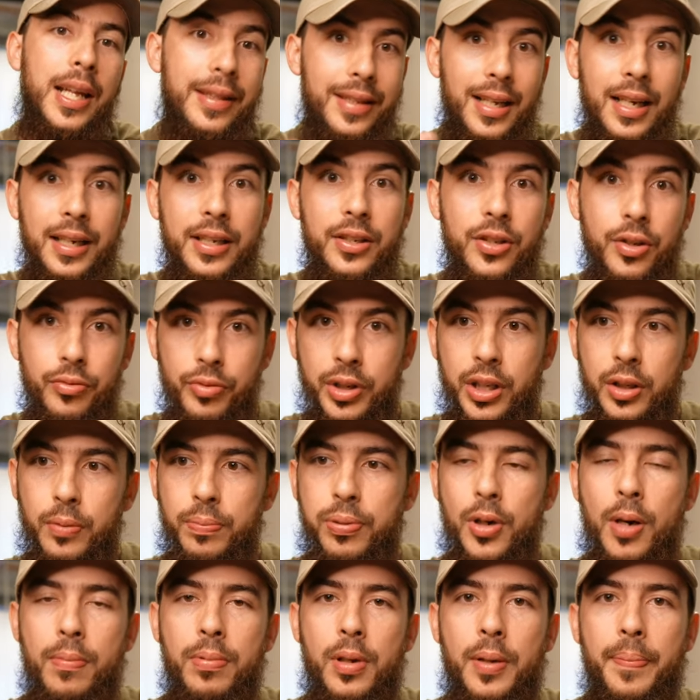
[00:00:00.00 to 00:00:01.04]
And that is a
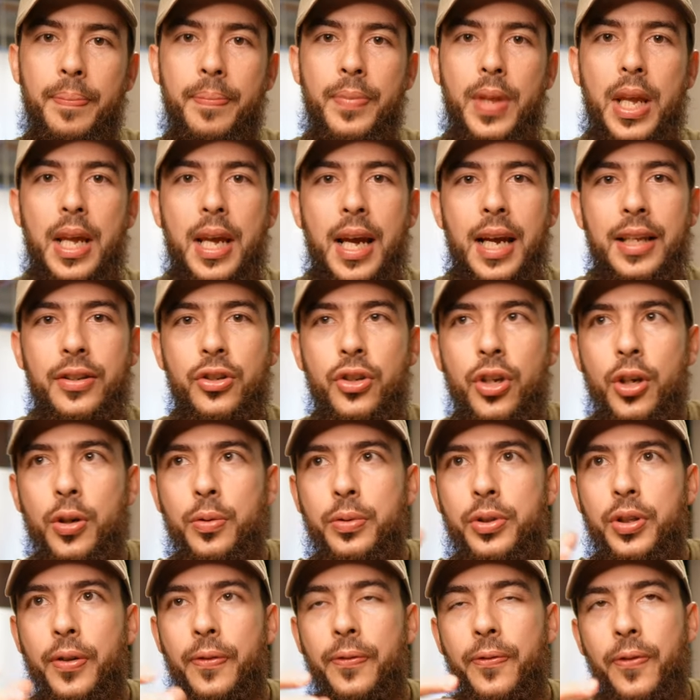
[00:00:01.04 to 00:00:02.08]
real problem. And
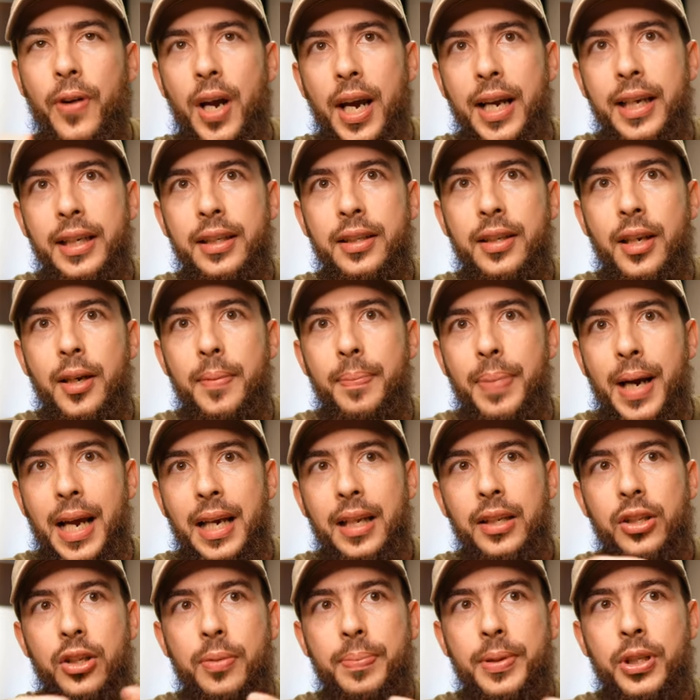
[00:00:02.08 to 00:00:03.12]
so to find a
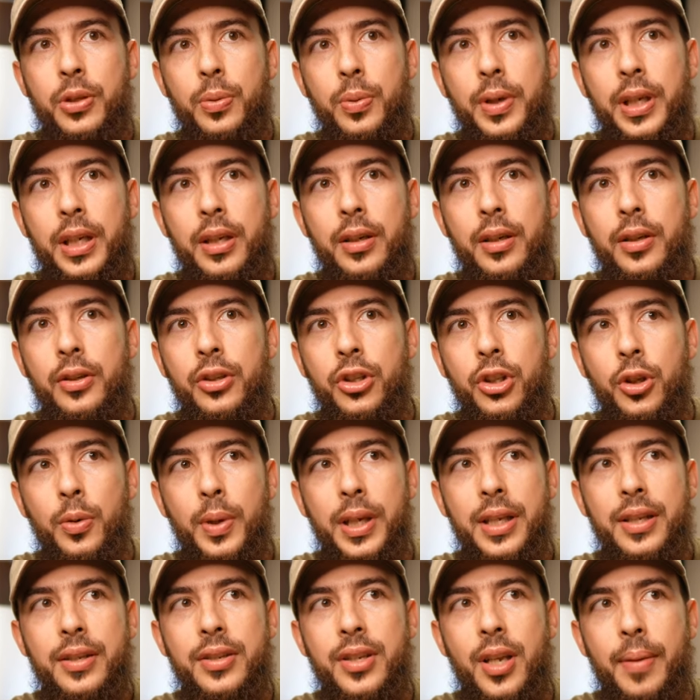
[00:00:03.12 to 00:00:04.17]
balance between
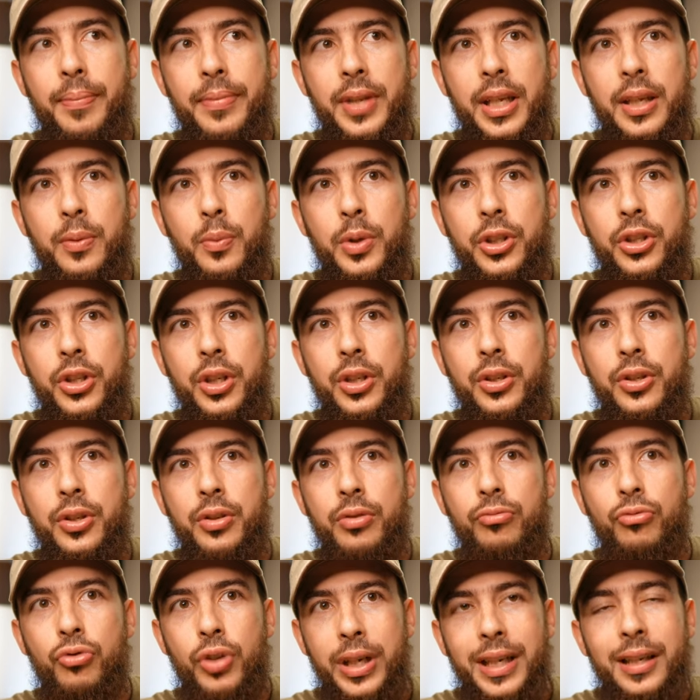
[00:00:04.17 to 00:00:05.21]
doing something which
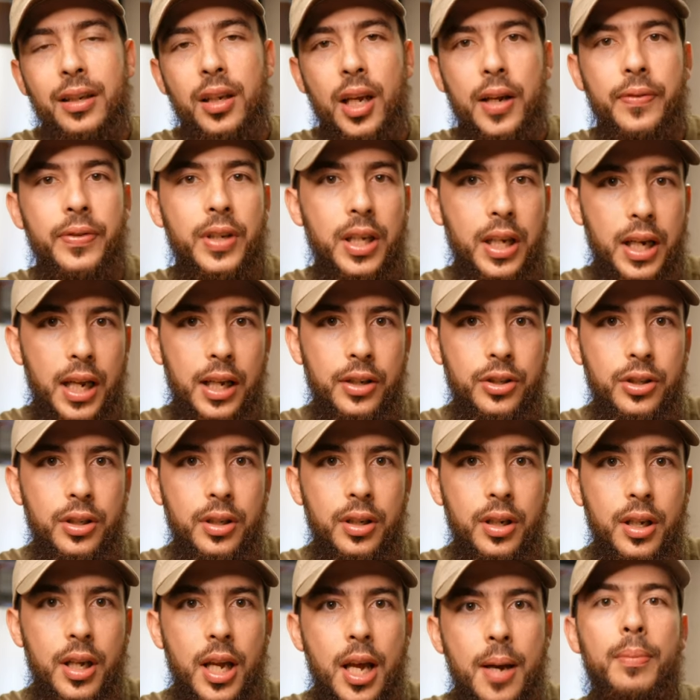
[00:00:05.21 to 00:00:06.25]
is real life
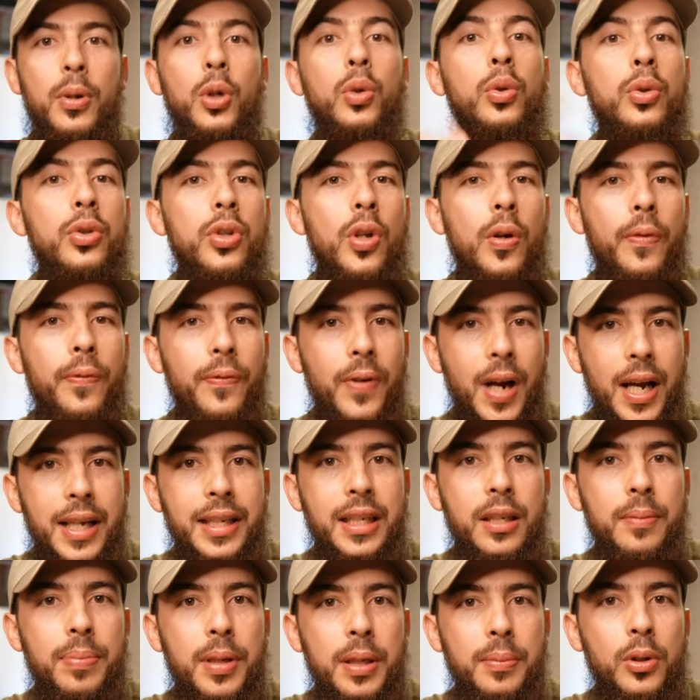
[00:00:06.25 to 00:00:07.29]
connection, but also
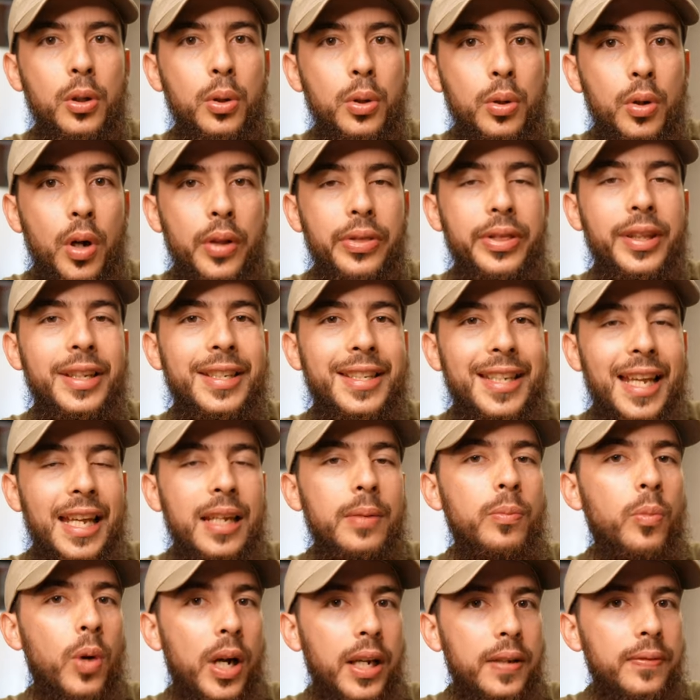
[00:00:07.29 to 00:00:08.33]
finding people who are on the
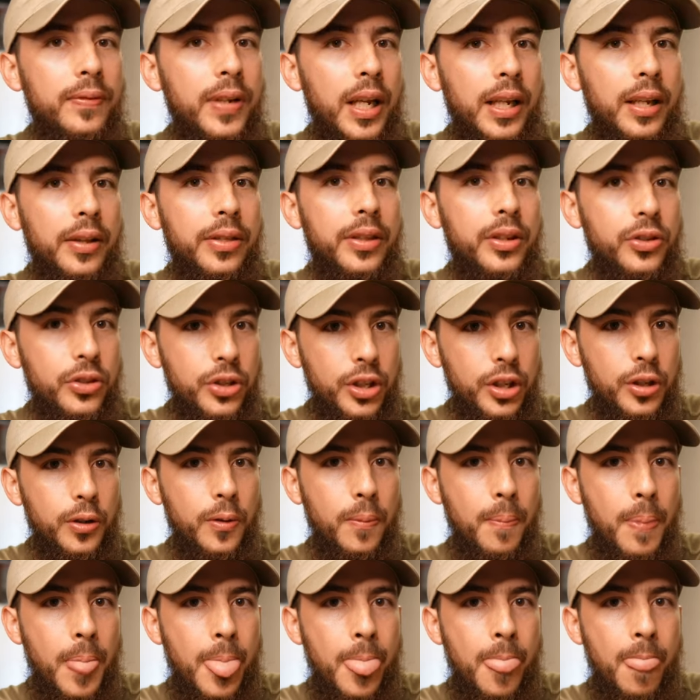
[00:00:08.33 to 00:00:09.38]
same wavelength as
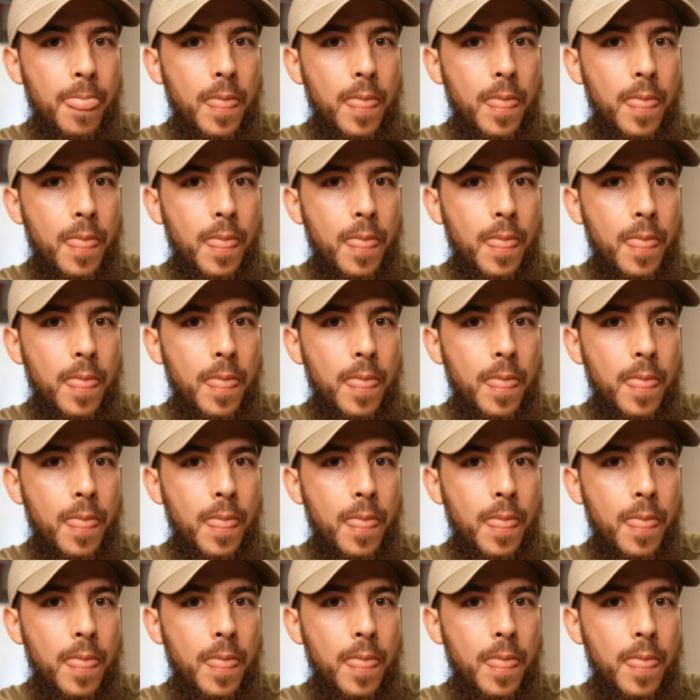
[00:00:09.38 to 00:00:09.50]
you,